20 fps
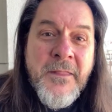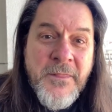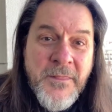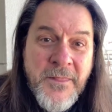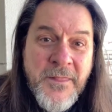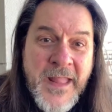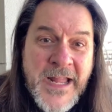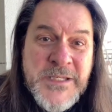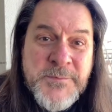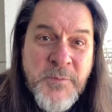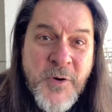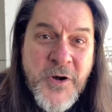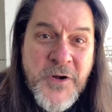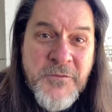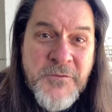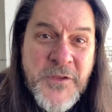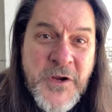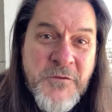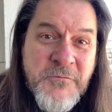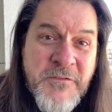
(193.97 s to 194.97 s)
that's part
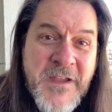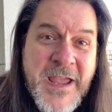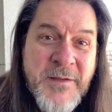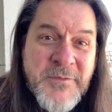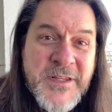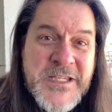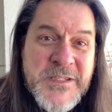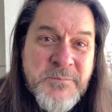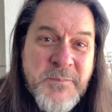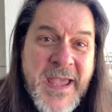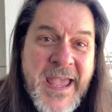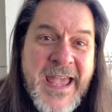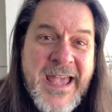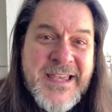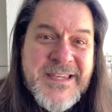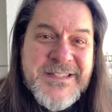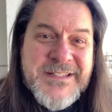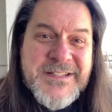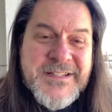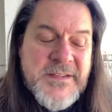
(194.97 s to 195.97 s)
of their family's
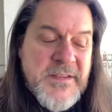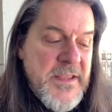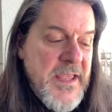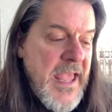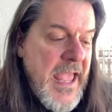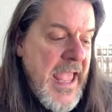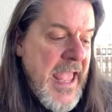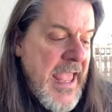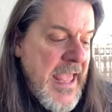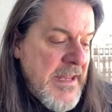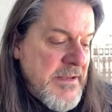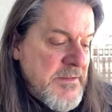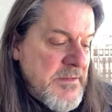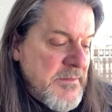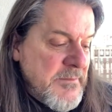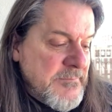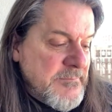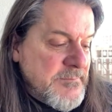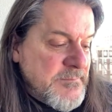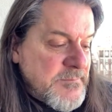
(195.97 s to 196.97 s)
past. And
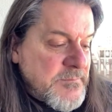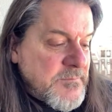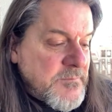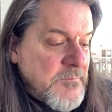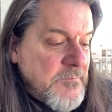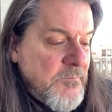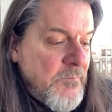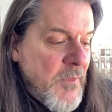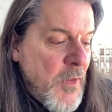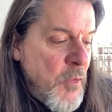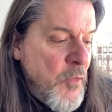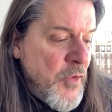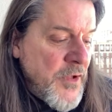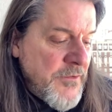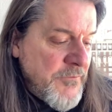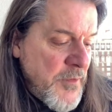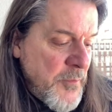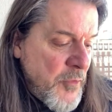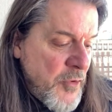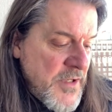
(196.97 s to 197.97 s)
one
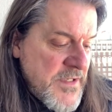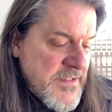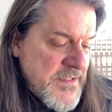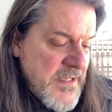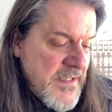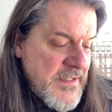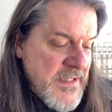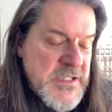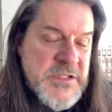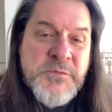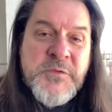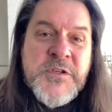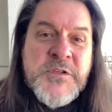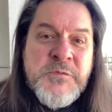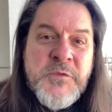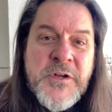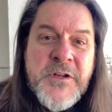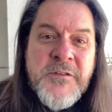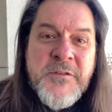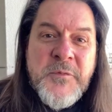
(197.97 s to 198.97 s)
of the boys said this was
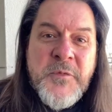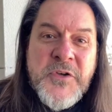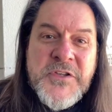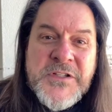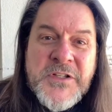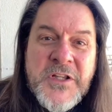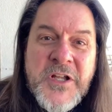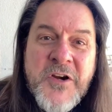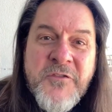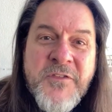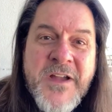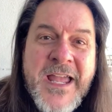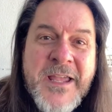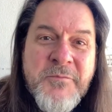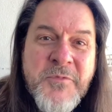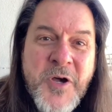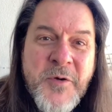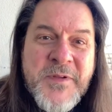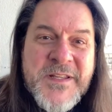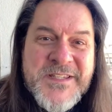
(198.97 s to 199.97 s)
one of the most clarifying
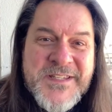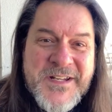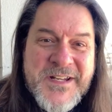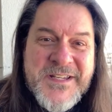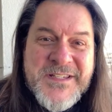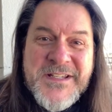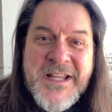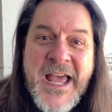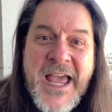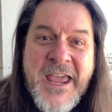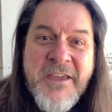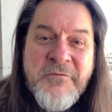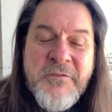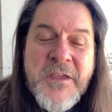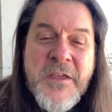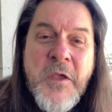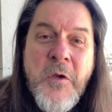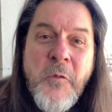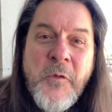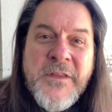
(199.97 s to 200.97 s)
moments in his life
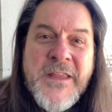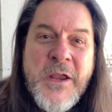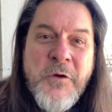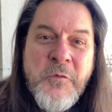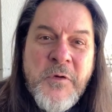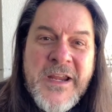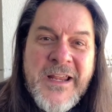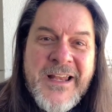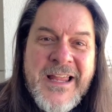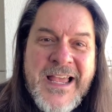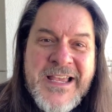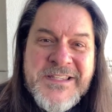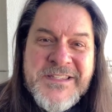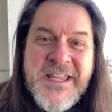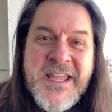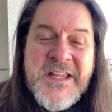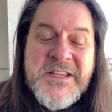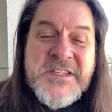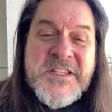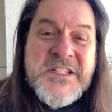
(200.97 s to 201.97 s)
when they realized
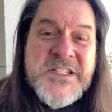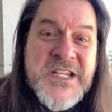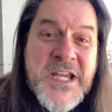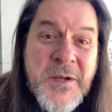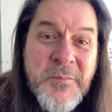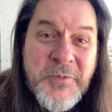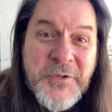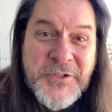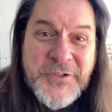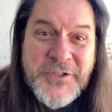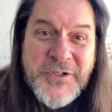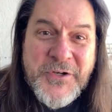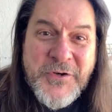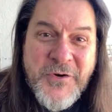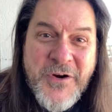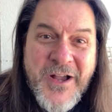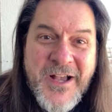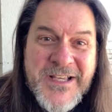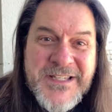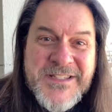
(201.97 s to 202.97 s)
they had stumbled
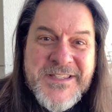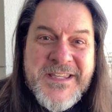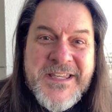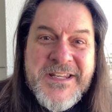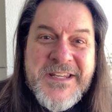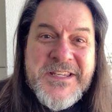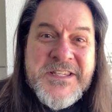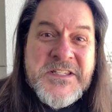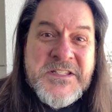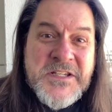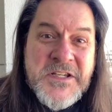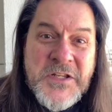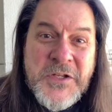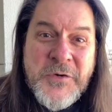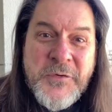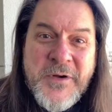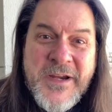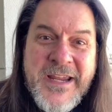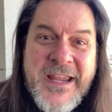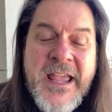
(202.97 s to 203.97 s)
across the
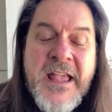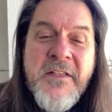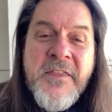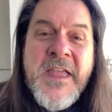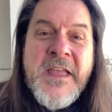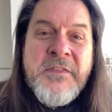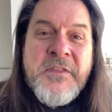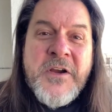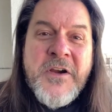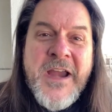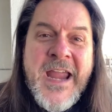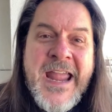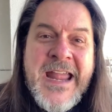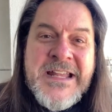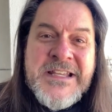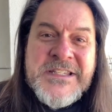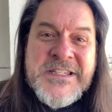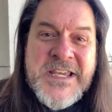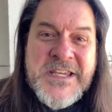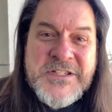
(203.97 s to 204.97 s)
distillery that their
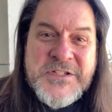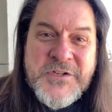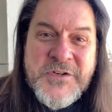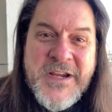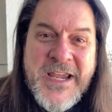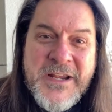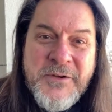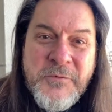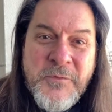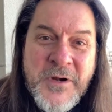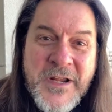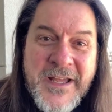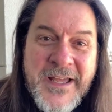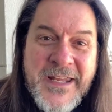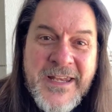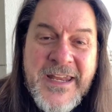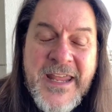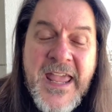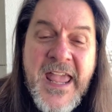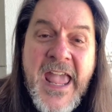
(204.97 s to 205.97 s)
ancestor had
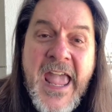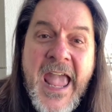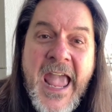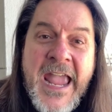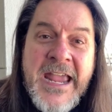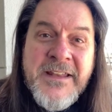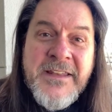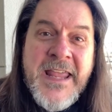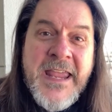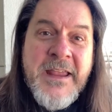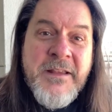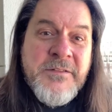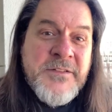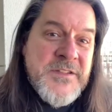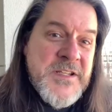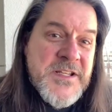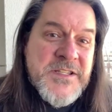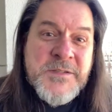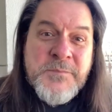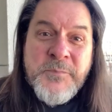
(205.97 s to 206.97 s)
run, and they
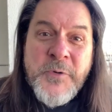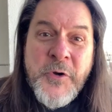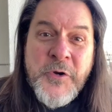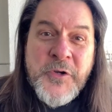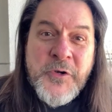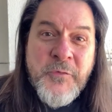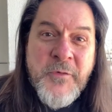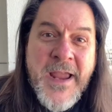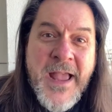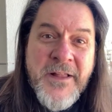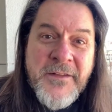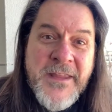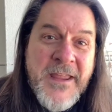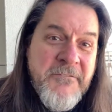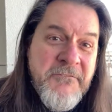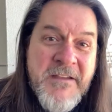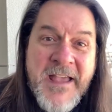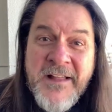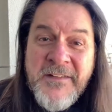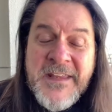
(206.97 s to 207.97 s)
did some poking around. They
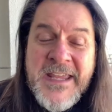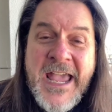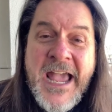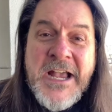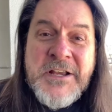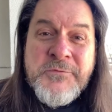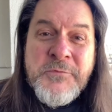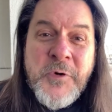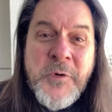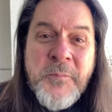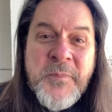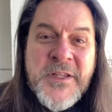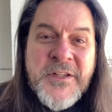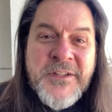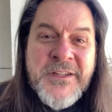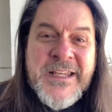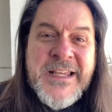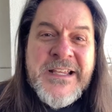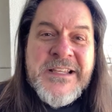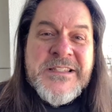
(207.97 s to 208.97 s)
found the actual
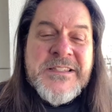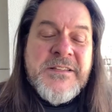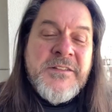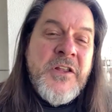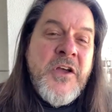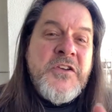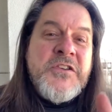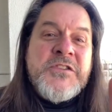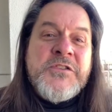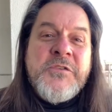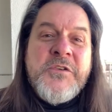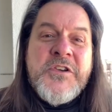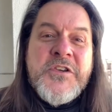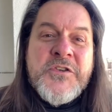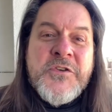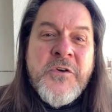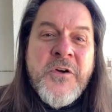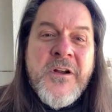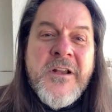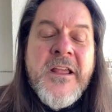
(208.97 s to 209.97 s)
buildings. Long story
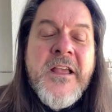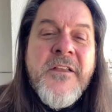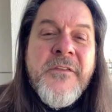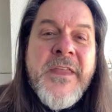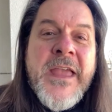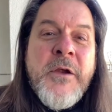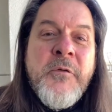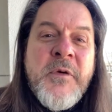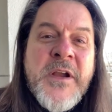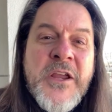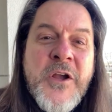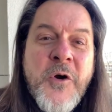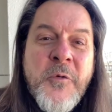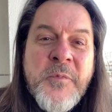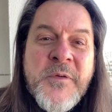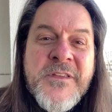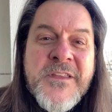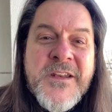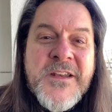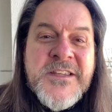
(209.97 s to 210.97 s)
short, they
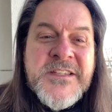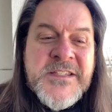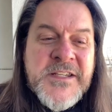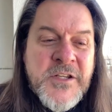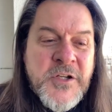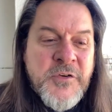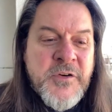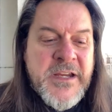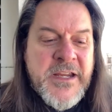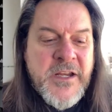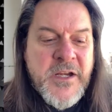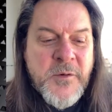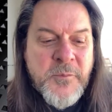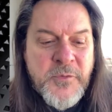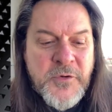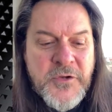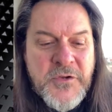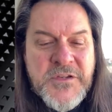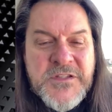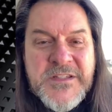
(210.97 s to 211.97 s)
reopened the distillery and are
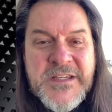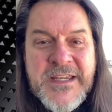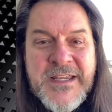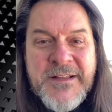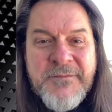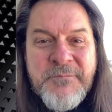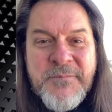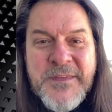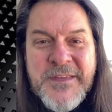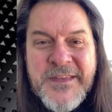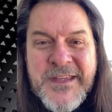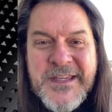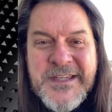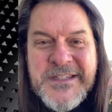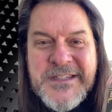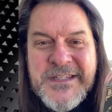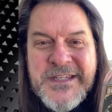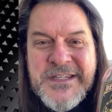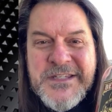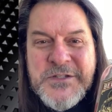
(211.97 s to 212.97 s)
producing
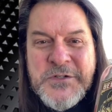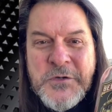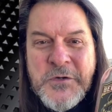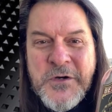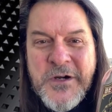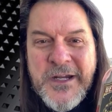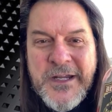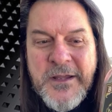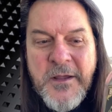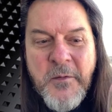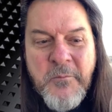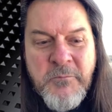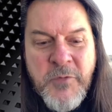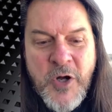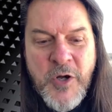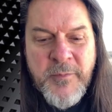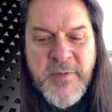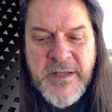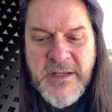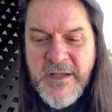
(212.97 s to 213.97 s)
this historic
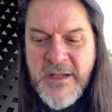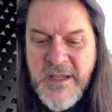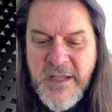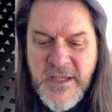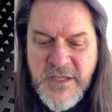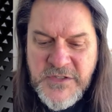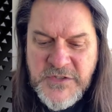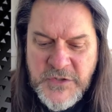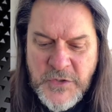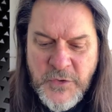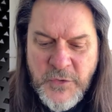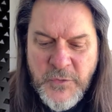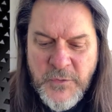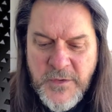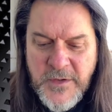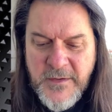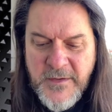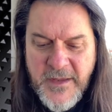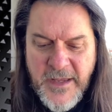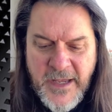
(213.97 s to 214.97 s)
bourbon. So
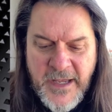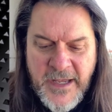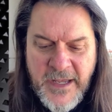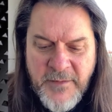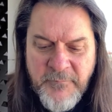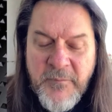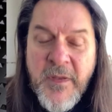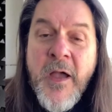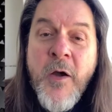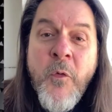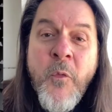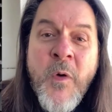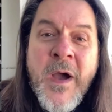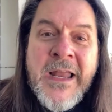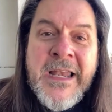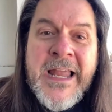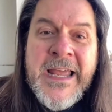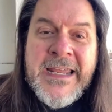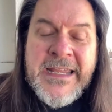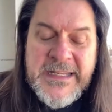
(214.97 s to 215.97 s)

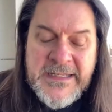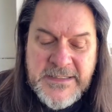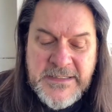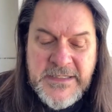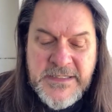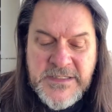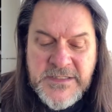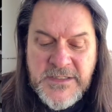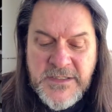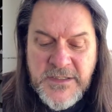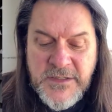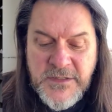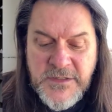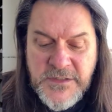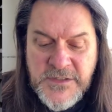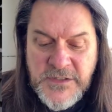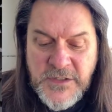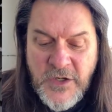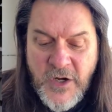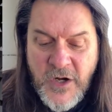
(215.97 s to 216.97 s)
while I get this
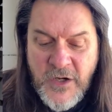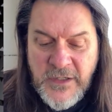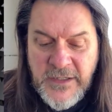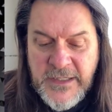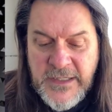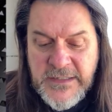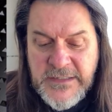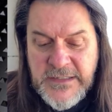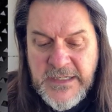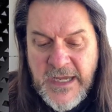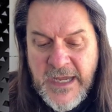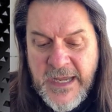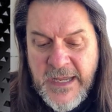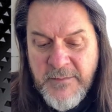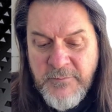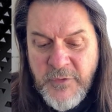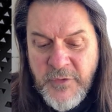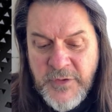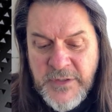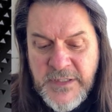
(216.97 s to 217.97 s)
cigar lit,
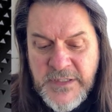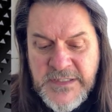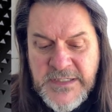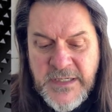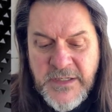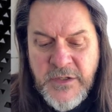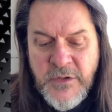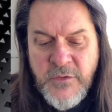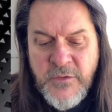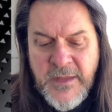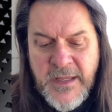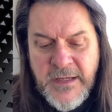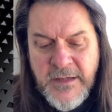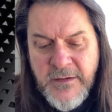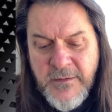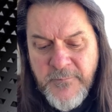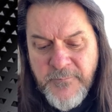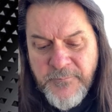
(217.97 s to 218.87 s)
I'm going to tell you that,